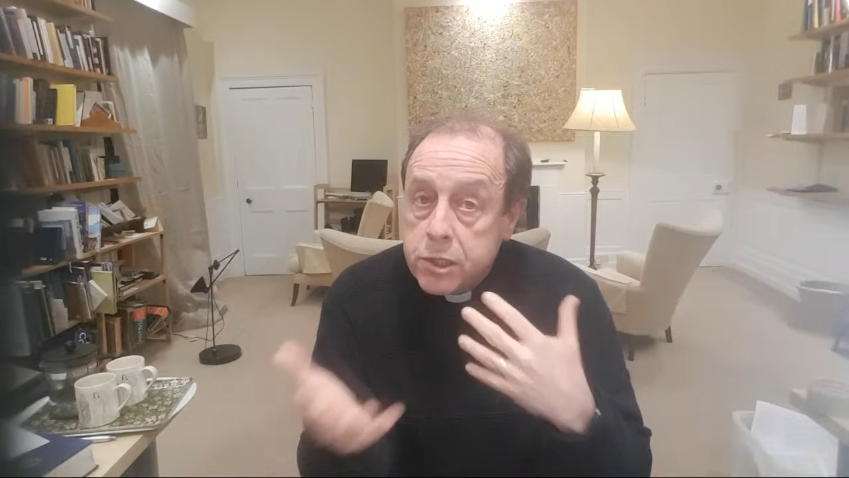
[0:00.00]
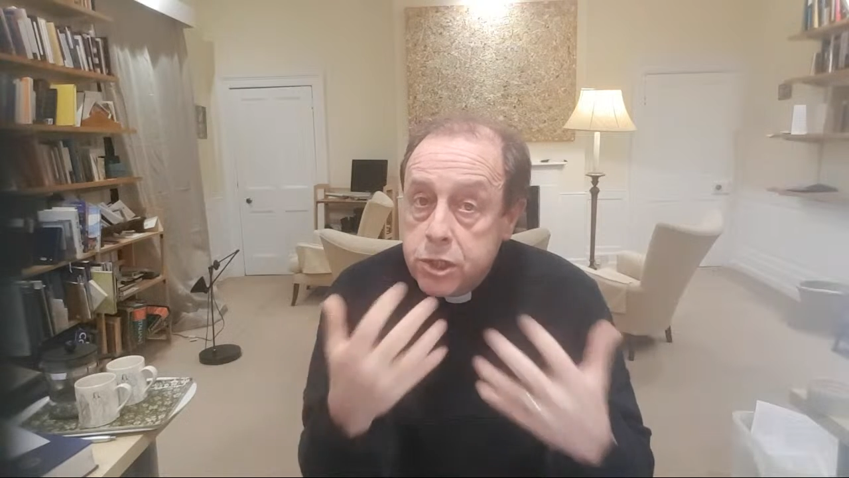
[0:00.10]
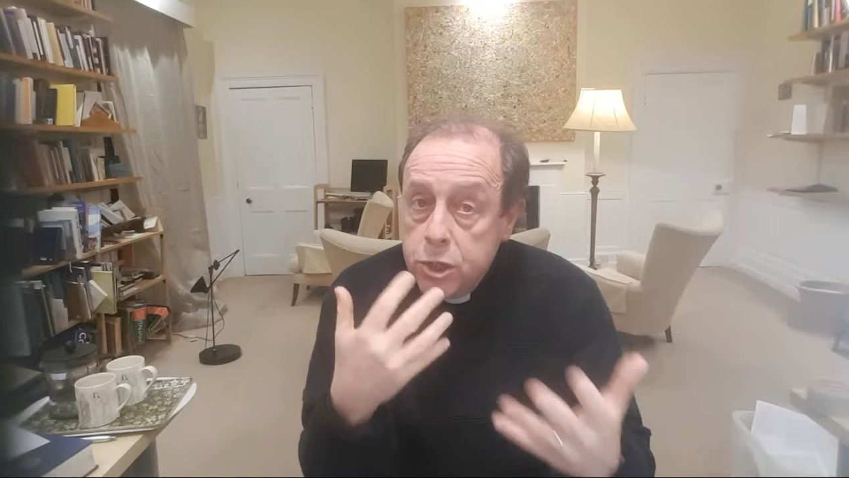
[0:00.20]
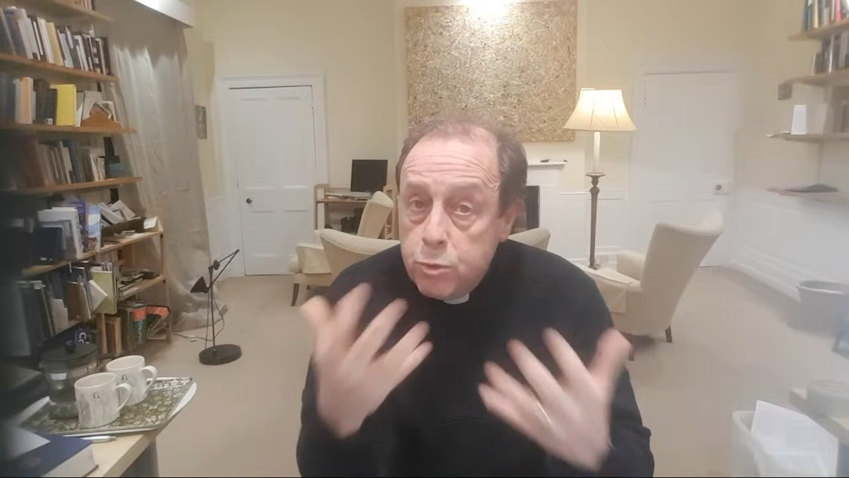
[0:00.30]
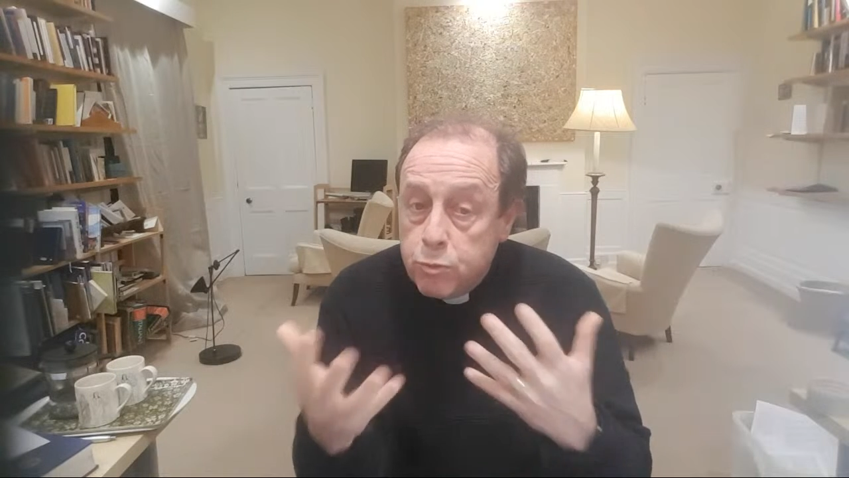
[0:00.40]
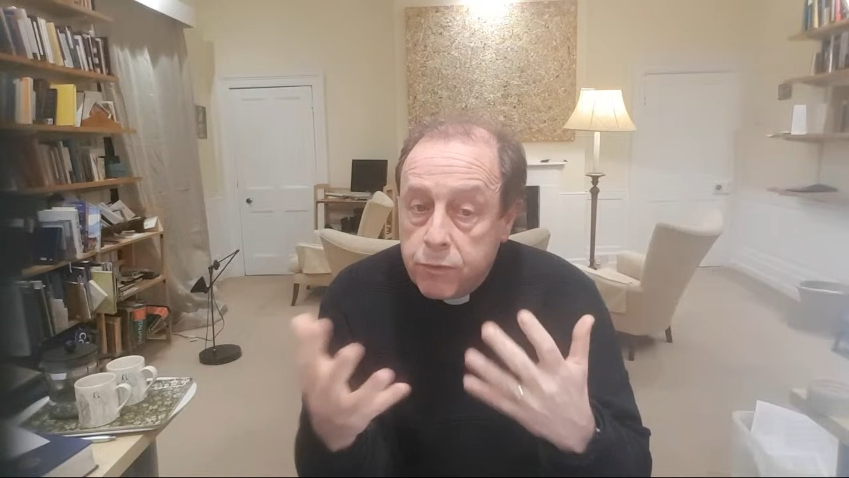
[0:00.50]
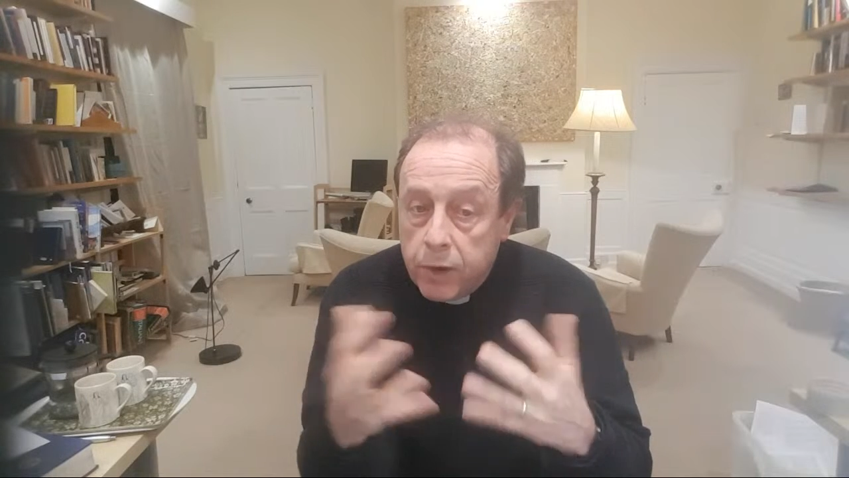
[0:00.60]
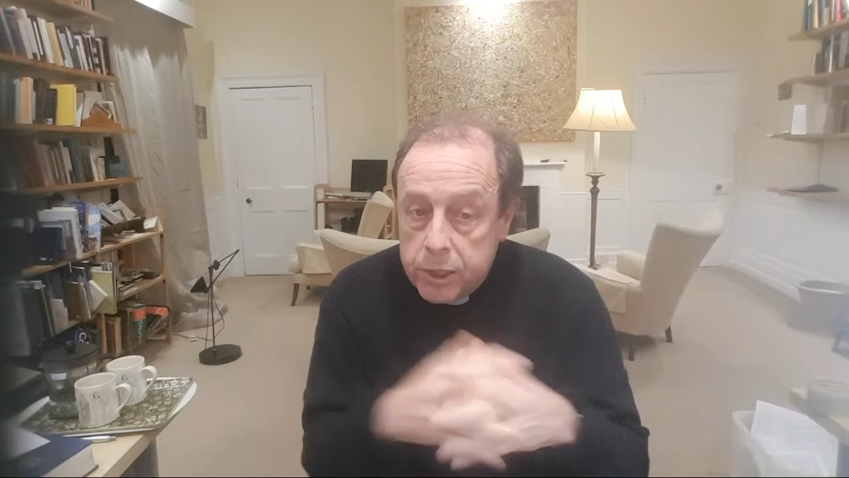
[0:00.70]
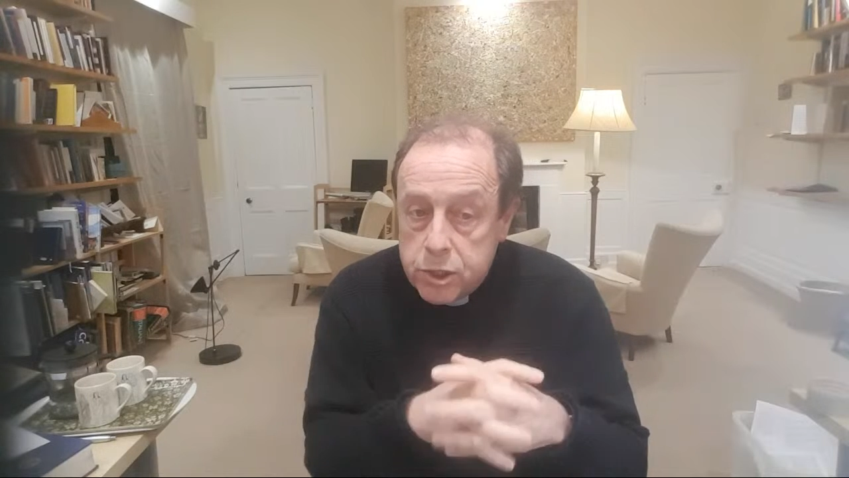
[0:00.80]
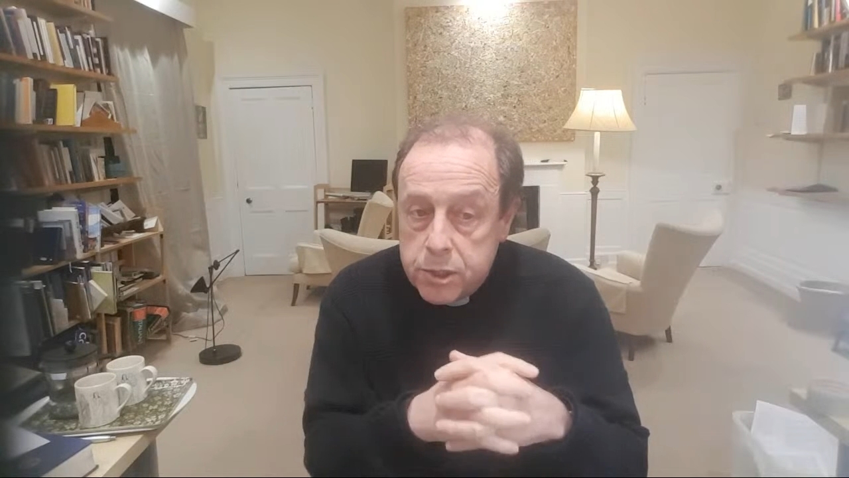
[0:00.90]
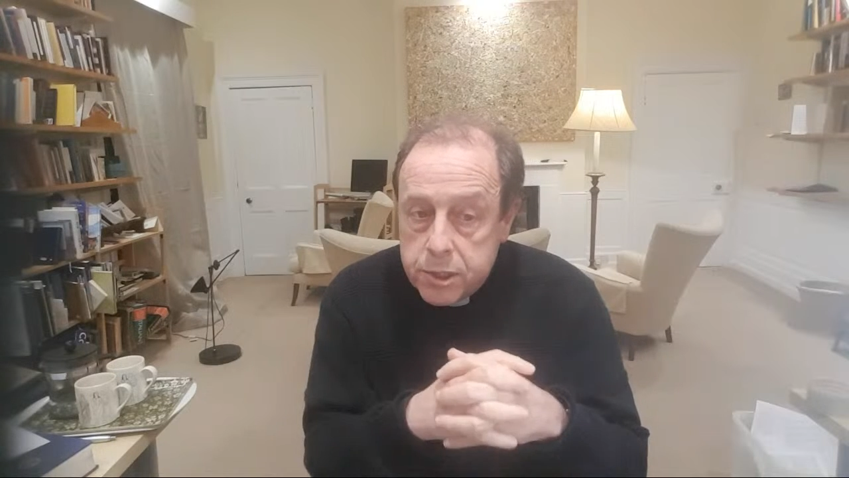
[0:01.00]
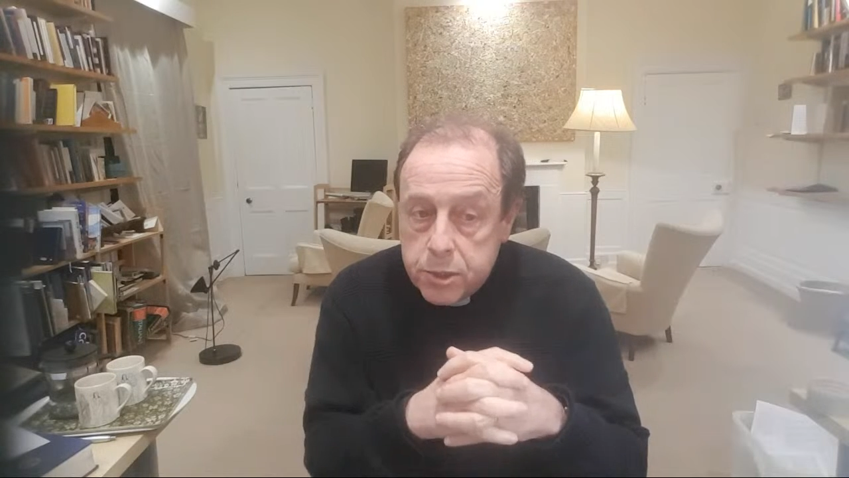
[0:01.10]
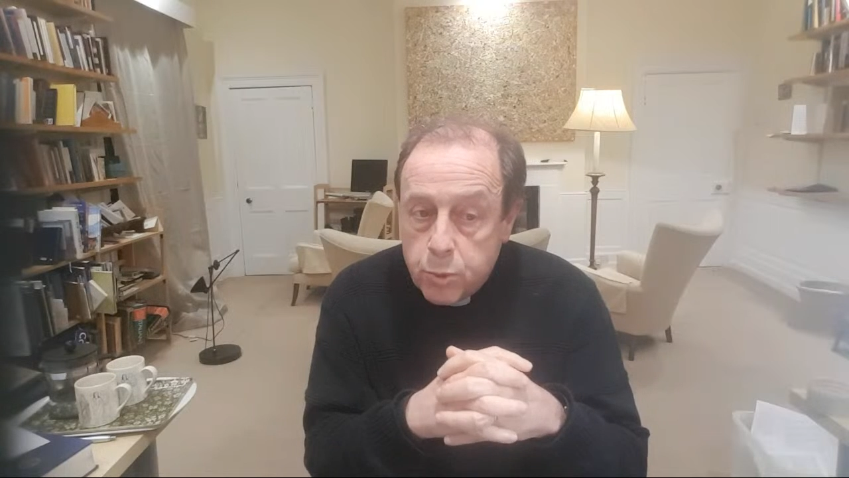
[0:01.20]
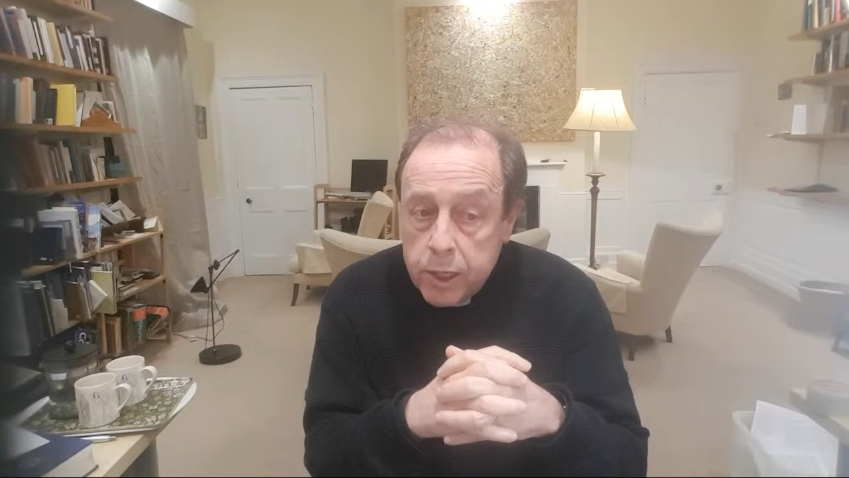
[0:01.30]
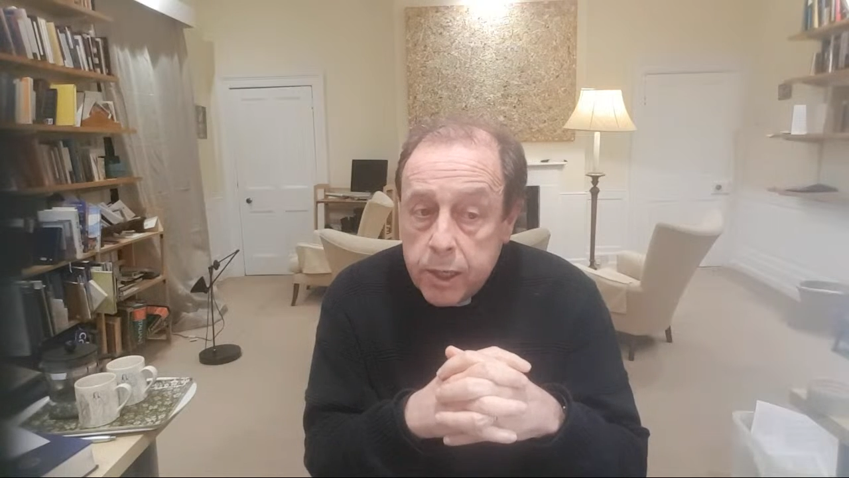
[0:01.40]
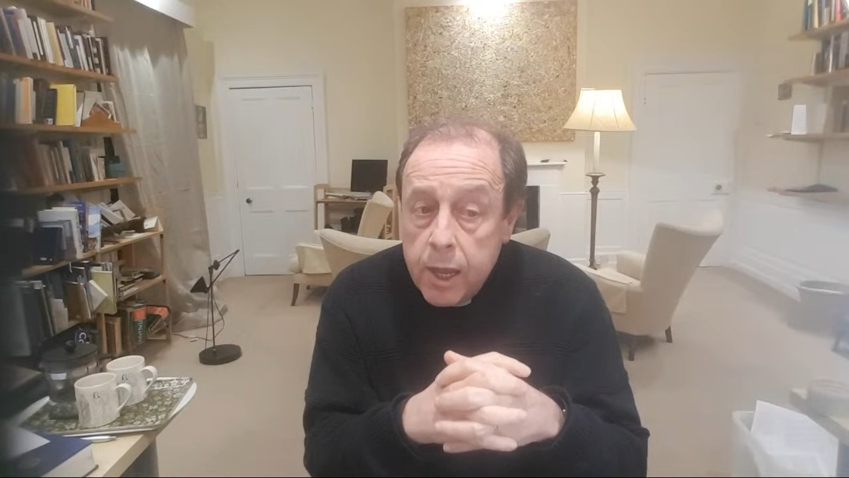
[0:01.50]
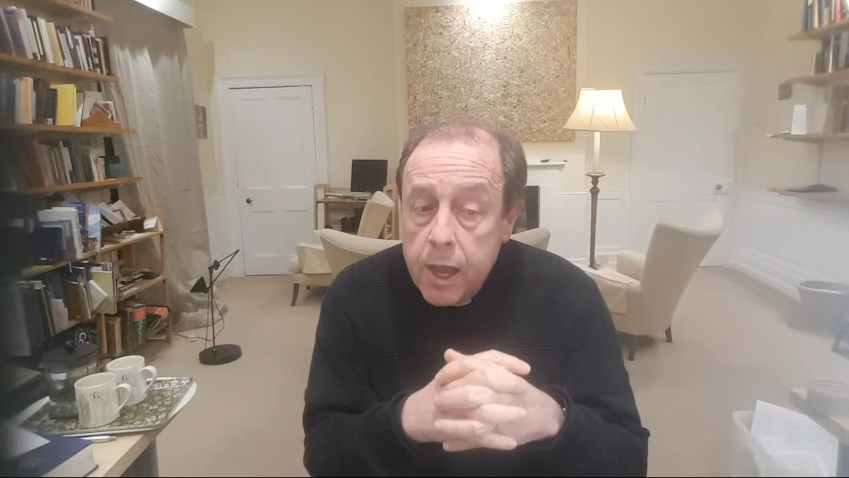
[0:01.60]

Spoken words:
2 reflections this week.